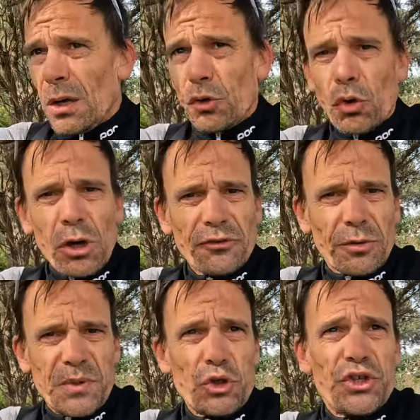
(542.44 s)
Your
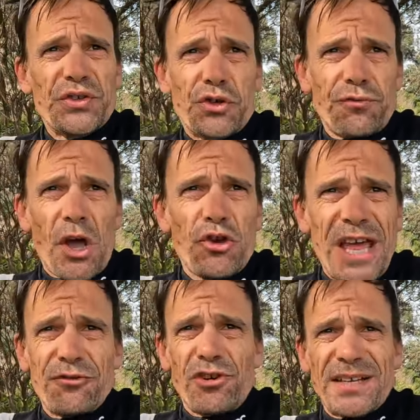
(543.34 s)
contributions to road
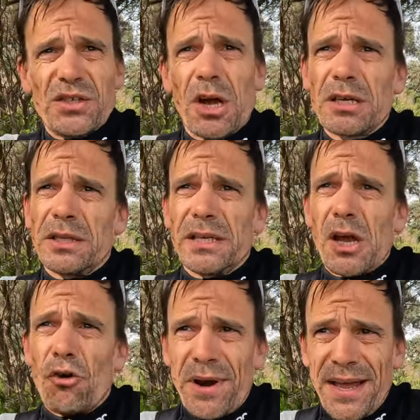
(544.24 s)
and track cycling
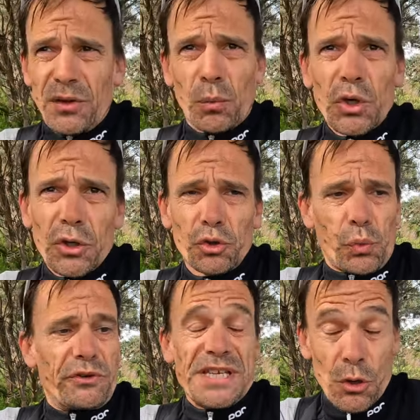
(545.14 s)
around the world
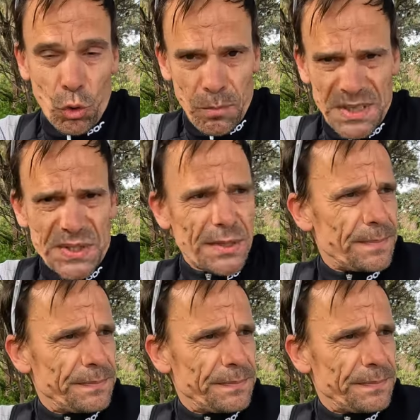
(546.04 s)
were enormous.